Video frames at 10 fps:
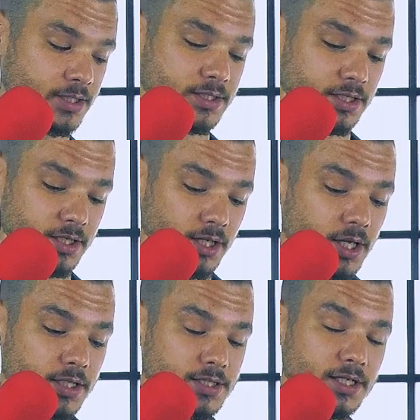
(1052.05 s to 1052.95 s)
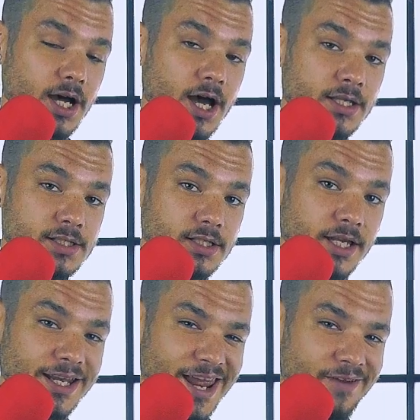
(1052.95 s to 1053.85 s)
It's gonna
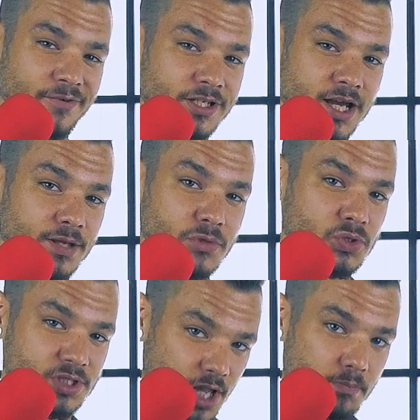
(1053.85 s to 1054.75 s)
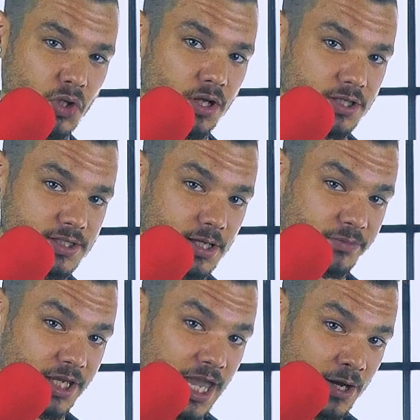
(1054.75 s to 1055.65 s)
isolate every time you stumble on
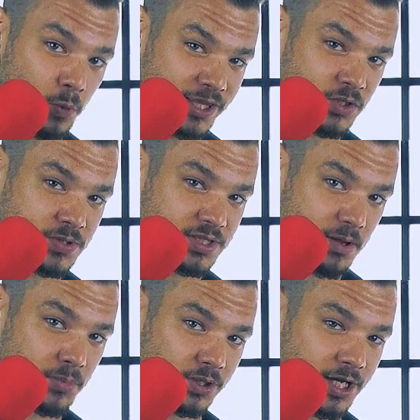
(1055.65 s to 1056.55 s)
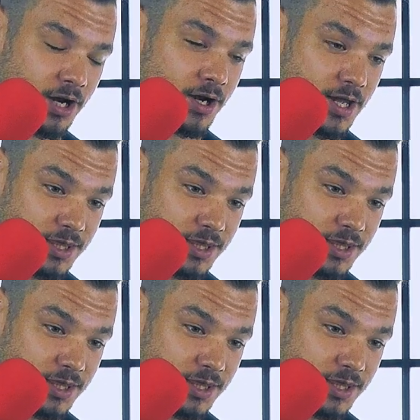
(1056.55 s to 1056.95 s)
something, and when you stumble there,